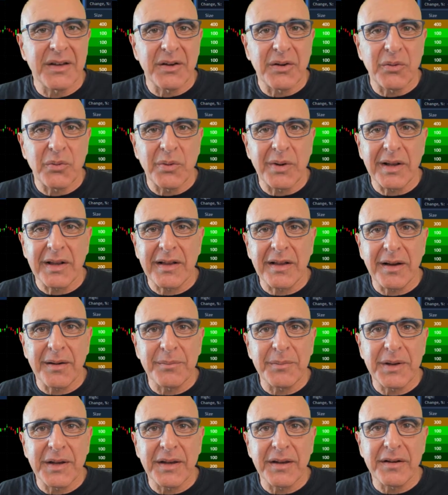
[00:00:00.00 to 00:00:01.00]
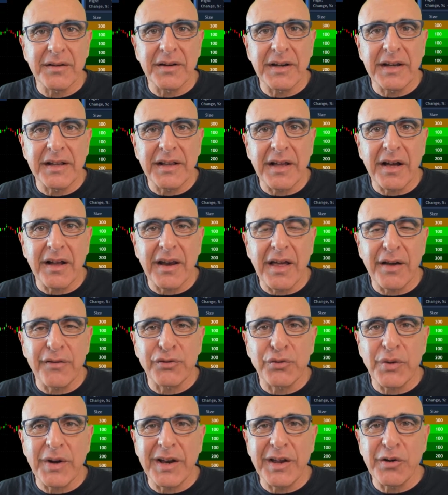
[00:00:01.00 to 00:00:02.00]
Welcome here in our live
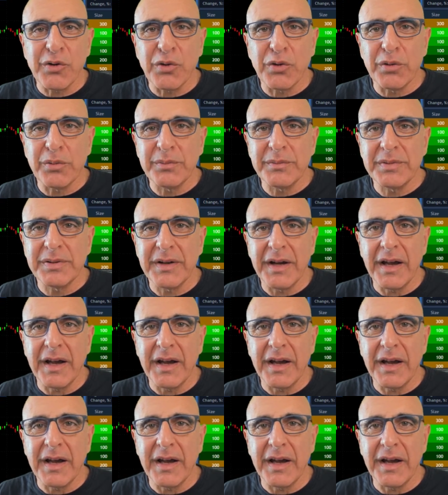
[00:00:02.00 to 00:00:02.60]
trading room